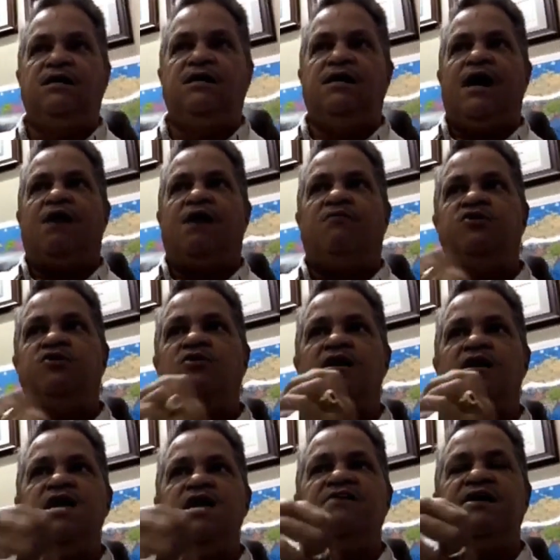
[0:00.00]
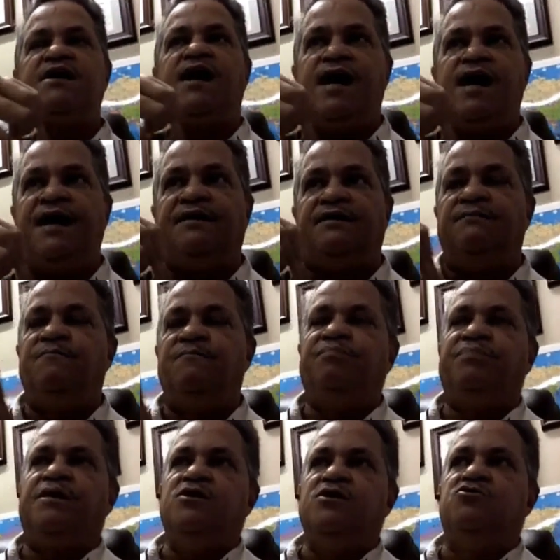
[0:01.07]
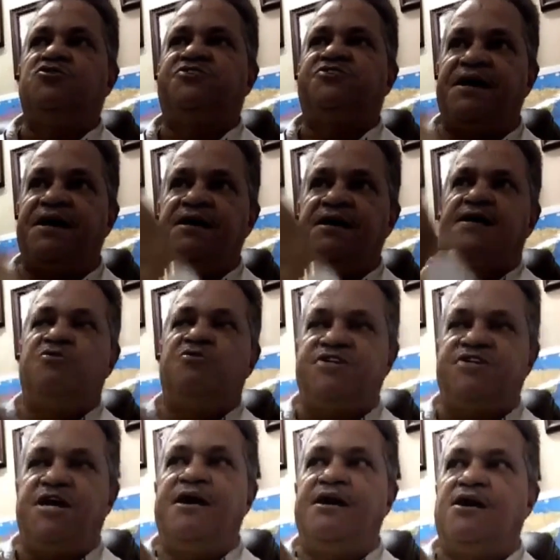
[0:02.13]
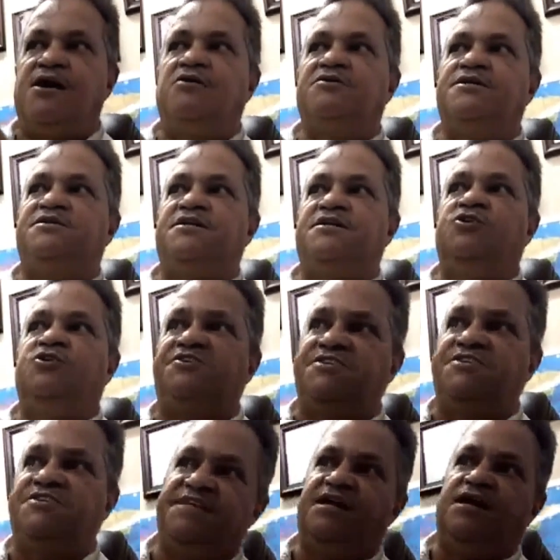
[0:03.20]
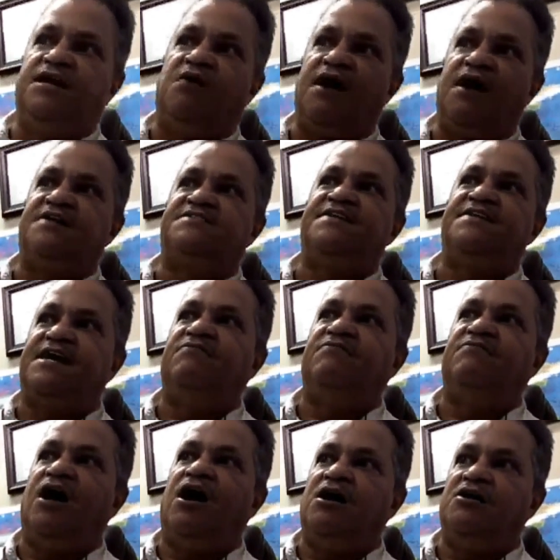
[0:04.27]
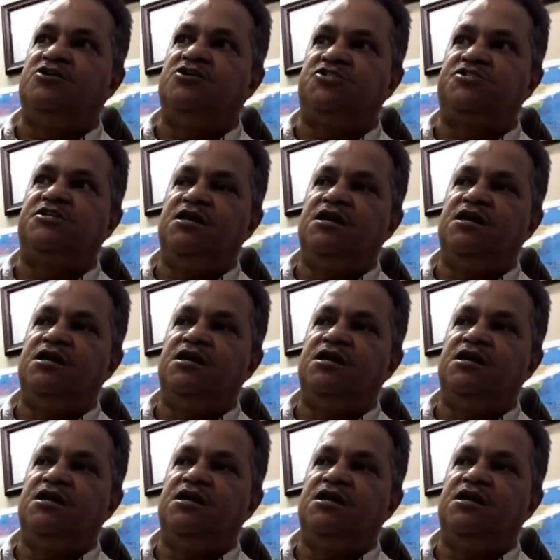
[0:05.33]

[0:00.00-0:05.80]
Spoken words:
And when you're leaving Guyana, you're checking with our checking counters and you're sitting in our executive lounge